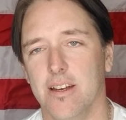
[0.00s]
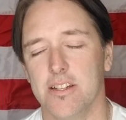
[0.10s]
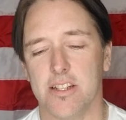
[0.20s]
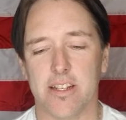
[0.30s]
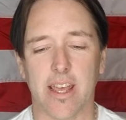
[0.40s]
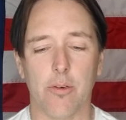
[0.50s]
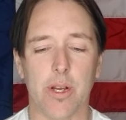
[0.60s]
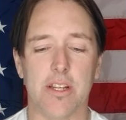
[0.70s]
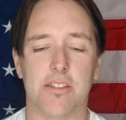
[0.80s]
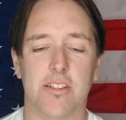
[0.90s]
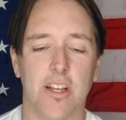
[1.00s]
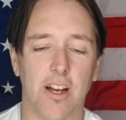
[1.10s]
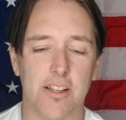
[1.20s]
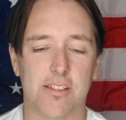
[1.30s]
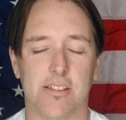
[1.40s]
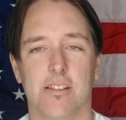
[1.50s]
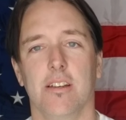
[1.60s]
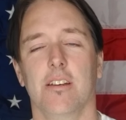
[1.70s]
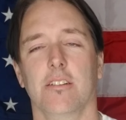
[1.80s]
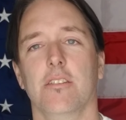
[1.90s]
Today we discuss
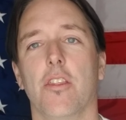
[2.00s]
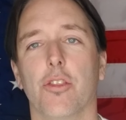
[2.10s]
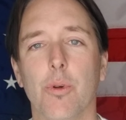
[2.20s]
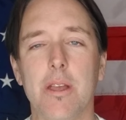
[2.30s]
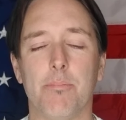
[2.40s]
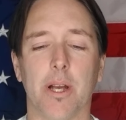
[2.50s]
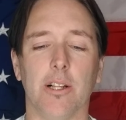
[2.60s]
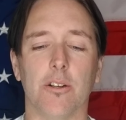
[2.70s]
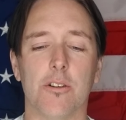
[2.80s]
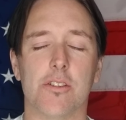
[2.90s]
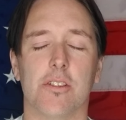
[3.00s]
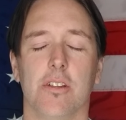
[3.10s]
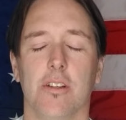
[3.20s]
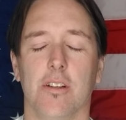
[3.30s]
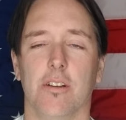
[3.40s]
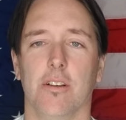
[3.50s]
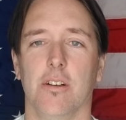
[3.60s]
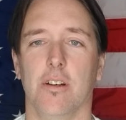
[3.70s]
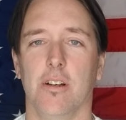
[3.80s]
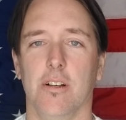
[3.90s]
the 3 pillars
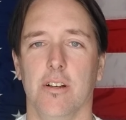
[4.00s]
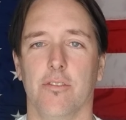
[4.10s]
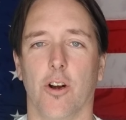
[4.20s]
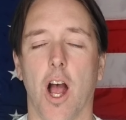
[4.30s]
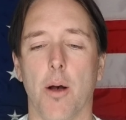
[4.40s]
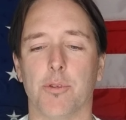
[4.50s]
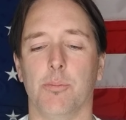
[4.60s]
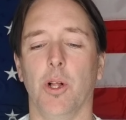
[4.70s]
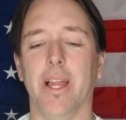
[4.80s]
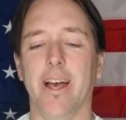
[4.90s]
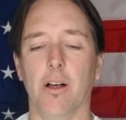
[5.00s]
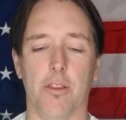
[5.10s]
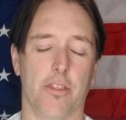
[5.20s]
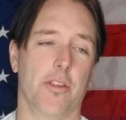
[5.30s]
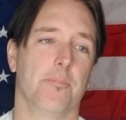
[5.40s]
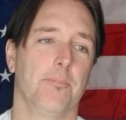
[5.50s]
for optimal health.